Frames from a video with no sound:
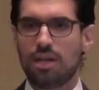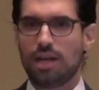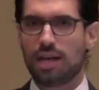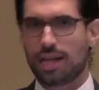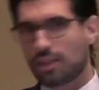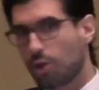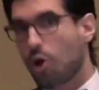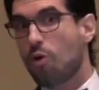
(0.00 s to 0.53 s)

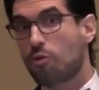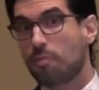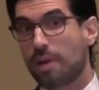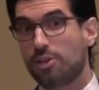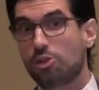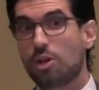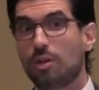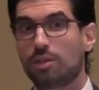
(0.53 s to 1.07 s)
And I look over
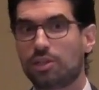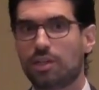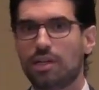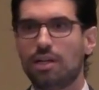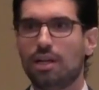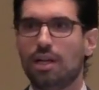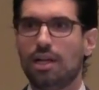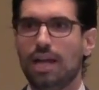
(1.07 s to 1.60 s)
my
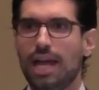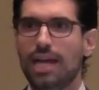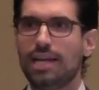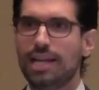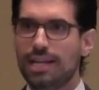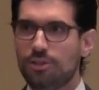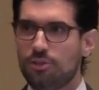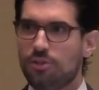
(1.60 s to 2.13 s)
shoulder,
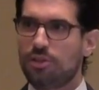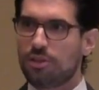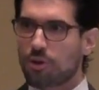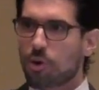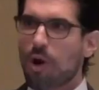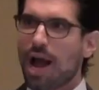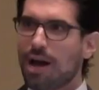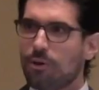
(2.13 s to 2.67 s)
and the
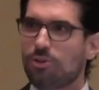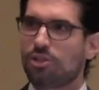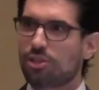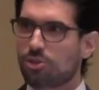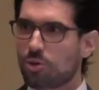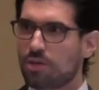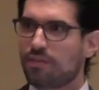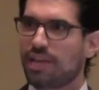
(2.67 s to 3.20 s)
crowd
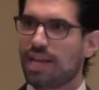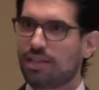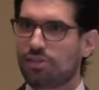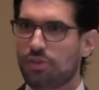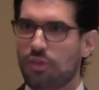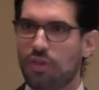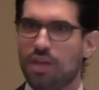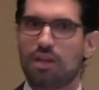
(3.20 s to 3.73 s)
just sort of
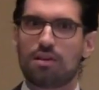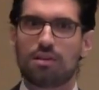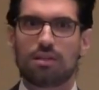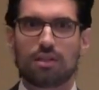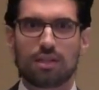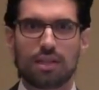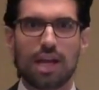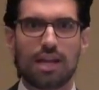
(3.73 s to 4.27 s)
gets thinner